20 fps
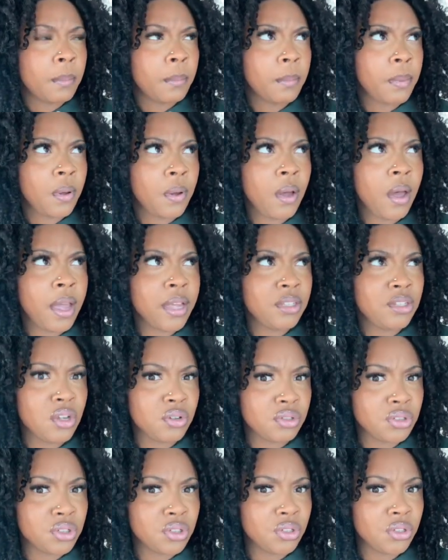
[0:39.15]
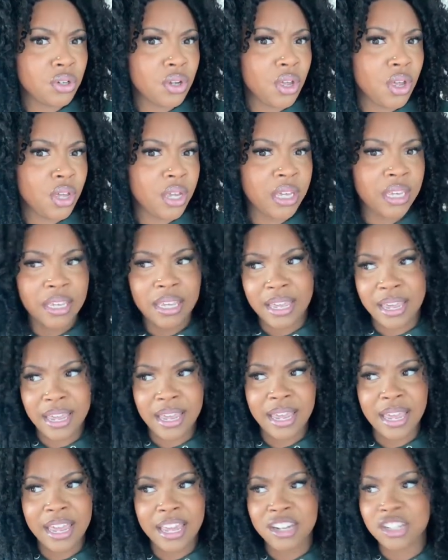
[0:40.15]
Boy, don't you know you
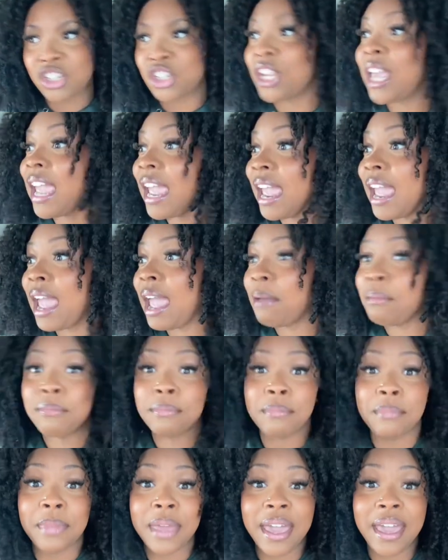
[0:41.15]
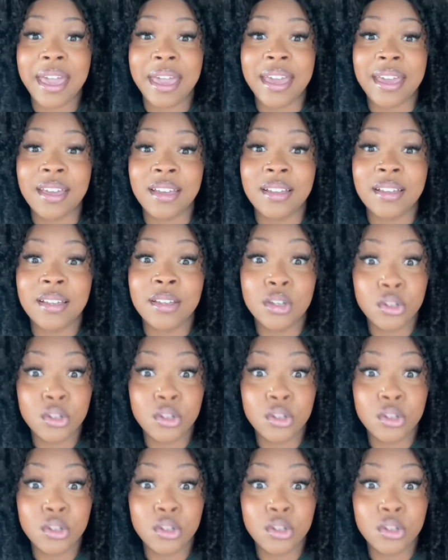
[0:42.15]
can't escape me?